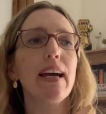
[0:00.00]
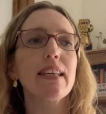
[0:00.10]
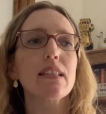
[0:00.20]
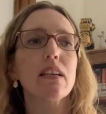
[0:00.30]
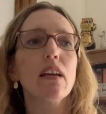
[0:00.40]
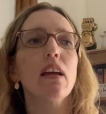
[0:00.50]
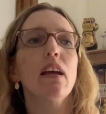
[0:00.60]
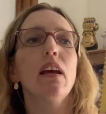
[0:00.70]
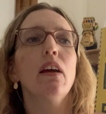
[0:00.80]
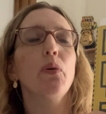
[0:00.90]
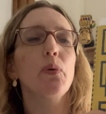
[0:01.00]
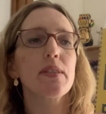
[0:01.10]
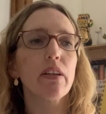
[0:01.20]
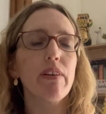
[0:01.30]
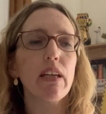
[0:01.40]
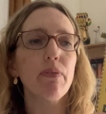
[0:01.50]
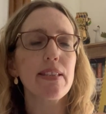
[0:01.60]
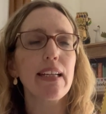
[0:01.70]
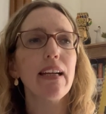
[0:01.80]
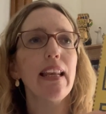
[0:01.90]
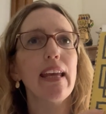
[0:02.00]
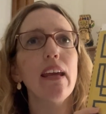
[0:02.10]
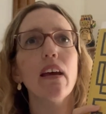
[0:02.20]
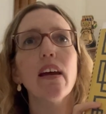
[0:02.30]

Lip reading: and also read it physically.